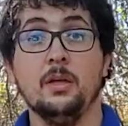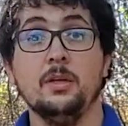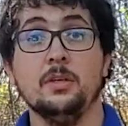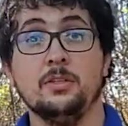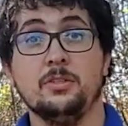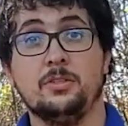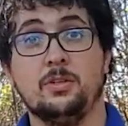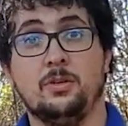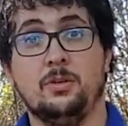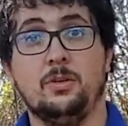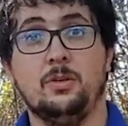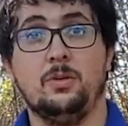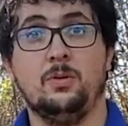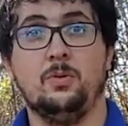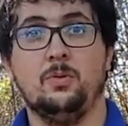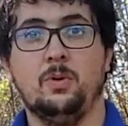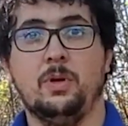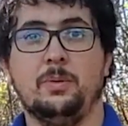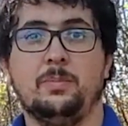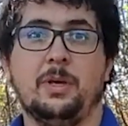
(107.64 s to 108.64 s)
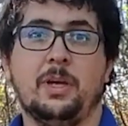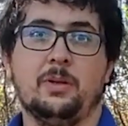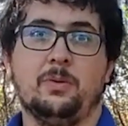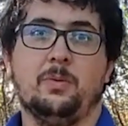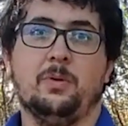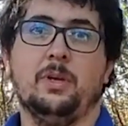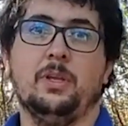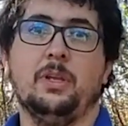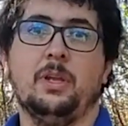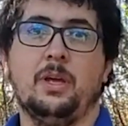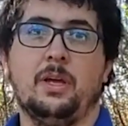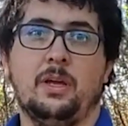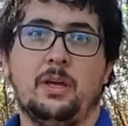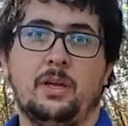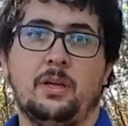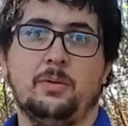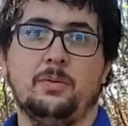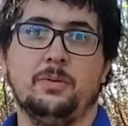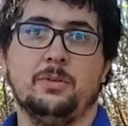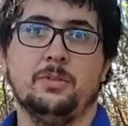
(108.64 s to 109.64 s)
So way back when, I
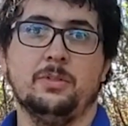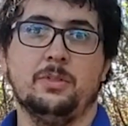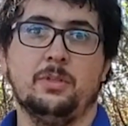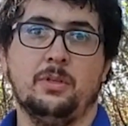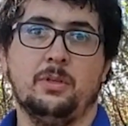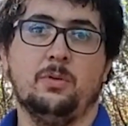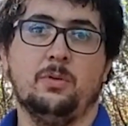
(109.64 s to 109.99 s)
was the